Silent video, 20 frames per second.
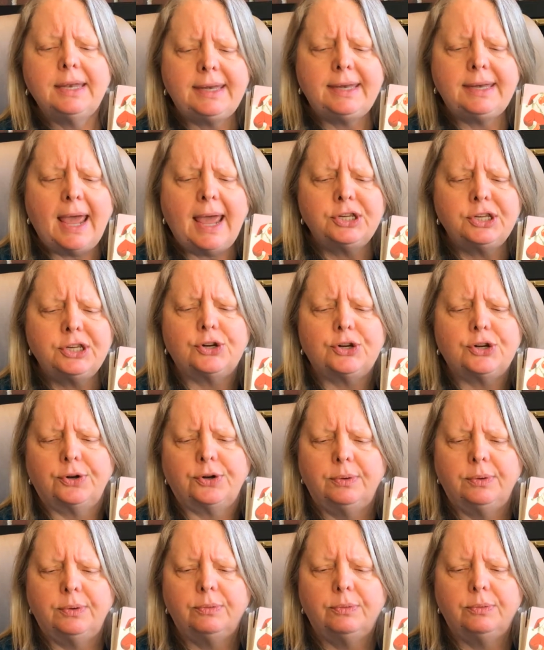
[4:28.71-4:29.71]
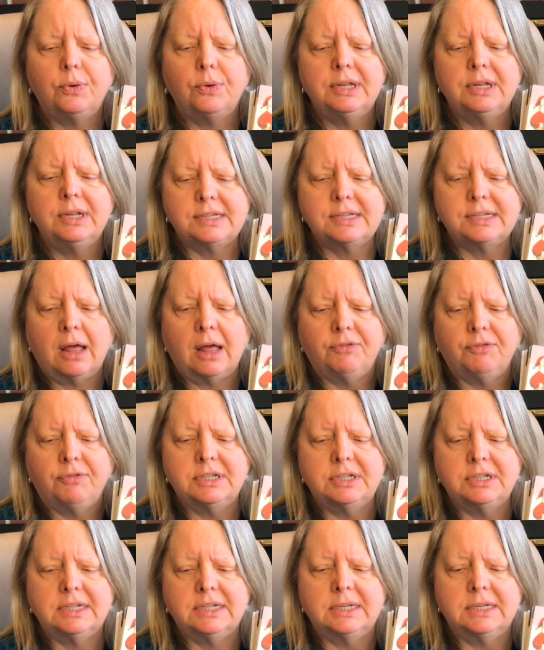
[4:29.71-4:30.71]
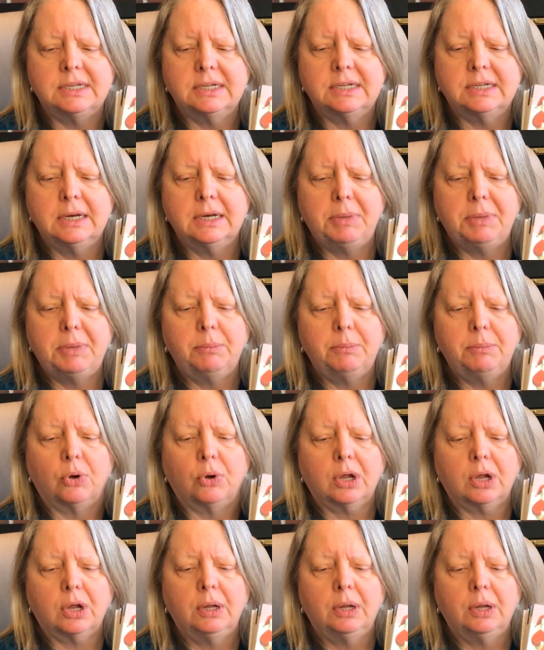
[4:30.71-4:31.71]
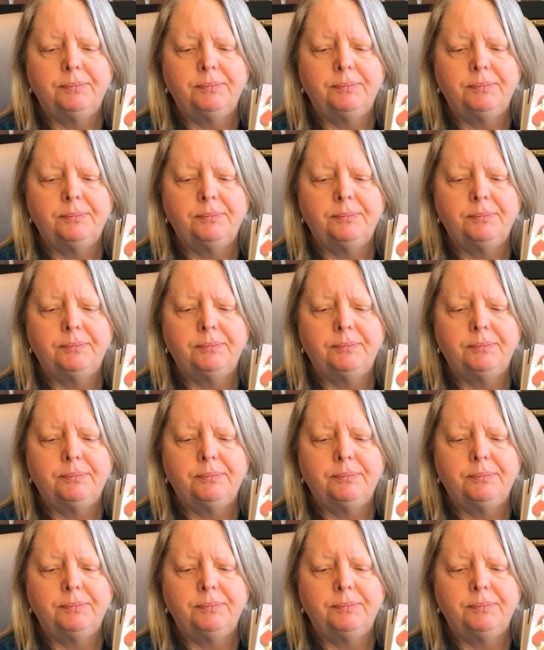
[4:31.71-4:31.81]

Dasher, wrote his elf assistant in a big book.